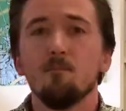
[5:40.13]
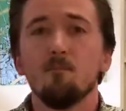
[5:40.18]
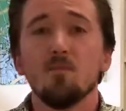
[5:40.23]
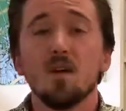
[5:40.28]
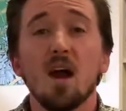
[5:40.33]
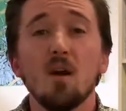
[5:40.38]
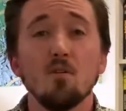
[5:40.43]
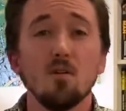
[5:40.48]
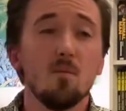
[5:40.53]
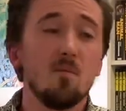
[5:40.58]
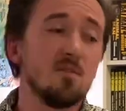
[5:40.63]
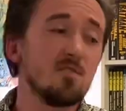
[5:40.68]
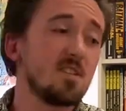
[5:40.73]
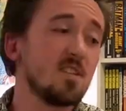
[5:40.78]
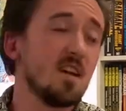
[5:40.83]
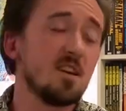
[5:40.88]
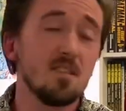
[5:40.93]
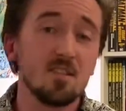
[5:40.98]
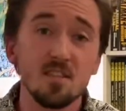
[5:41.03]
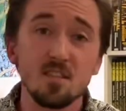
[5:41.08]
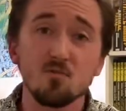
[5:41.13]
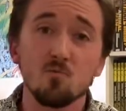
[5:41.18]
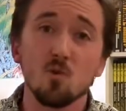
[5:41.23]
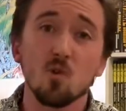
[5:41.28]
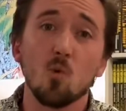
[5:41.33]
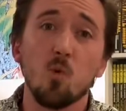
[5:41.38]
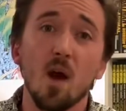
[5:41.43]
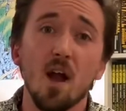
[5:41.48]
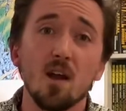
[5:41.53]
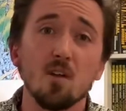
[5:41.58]
I would almost say this is
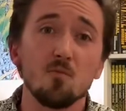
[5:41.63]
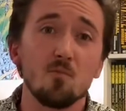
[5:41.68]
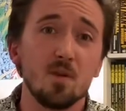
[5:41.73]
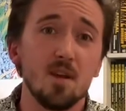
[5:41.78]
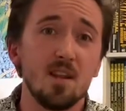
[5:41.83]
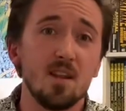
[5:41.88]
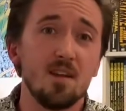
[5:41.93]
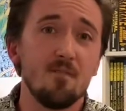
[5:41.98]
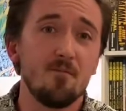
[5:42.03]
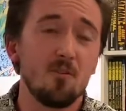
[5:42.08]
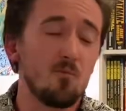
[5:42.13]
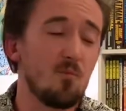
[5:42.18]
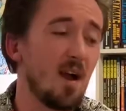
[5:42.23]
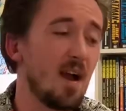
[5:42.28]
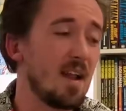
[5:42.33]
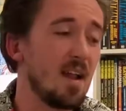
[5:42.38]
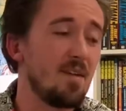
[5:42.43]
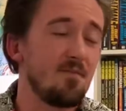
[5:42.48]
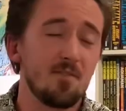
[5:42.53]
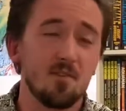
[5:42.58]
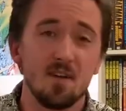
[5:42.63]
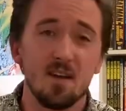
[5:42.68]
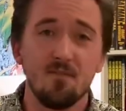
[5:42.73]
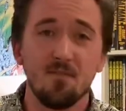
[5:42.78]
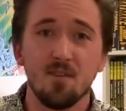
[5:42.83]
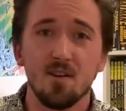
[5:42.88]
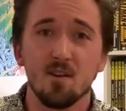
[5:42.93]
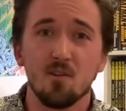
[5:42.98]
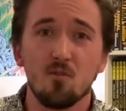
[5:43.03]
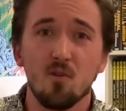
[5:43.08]
required reading for right after
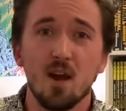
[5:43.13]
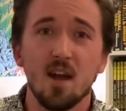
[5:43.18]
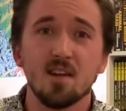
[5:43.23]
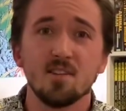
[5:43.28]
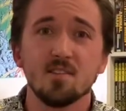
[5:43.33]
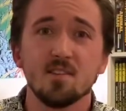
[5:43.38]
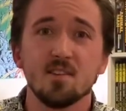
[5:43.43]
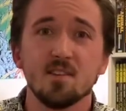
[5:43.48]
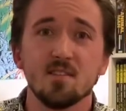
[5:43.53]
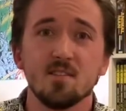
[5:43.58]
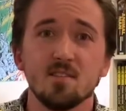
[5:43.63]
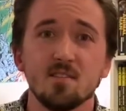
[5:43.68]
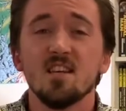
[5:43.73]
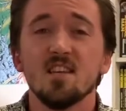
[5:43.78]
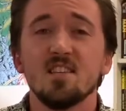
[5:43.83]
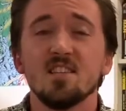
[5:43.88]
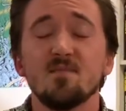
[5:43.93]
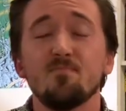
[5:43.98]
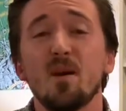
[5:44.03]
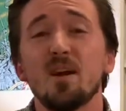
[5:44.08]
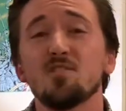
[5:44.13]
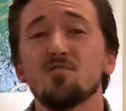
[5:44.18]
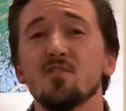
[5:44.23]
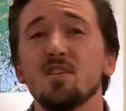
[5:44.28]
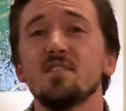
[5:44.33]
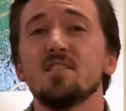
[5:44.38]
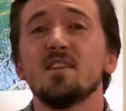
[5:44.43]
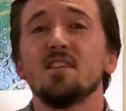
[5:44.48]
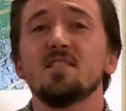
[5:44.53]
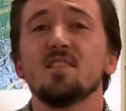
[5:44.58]
Infinite Crisis, especially
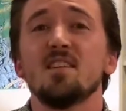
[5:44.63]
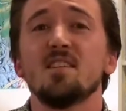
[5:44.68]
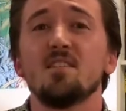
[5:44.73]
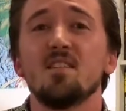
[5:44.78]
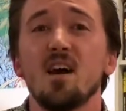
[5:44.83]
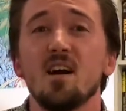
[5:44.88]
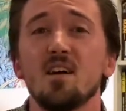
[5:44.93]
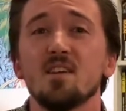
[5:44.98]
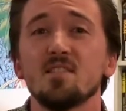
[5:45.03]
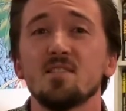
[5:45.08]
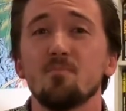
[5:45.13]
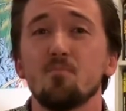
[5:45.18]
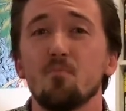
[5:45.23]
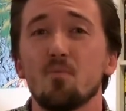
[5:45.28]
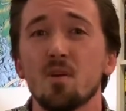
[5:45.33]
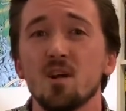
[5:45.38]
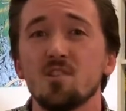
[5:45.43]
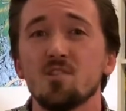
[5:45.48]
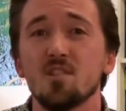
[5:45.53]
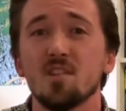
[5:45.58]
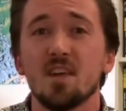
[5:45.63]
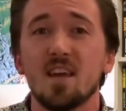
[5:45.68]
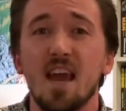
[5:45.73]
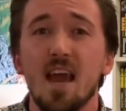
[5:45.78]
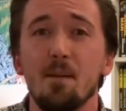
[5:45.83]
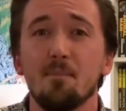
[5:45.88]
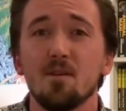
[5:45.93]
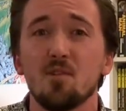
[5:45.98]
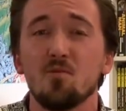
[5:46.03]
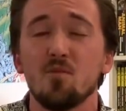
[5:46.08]
since it does bridge the
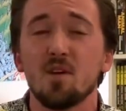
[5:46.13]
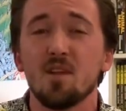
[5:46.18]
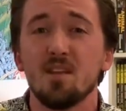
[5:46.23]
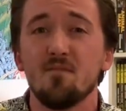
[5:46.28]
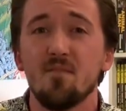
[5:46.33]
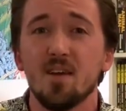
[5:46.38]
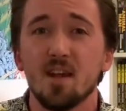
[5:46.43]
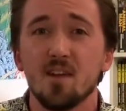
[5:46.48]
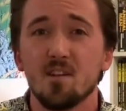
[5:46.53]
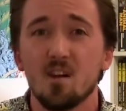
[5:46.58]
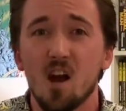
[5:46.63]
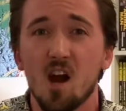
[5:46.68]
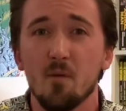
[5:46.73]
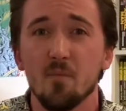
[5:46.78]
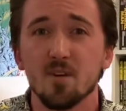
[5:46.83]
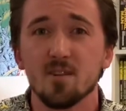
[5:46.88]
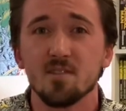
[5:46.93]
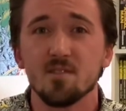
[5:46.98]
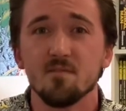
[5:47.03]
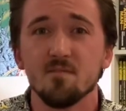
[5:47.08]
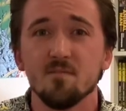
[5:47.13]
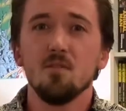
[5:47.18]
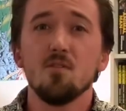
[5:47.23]
gap between event comics.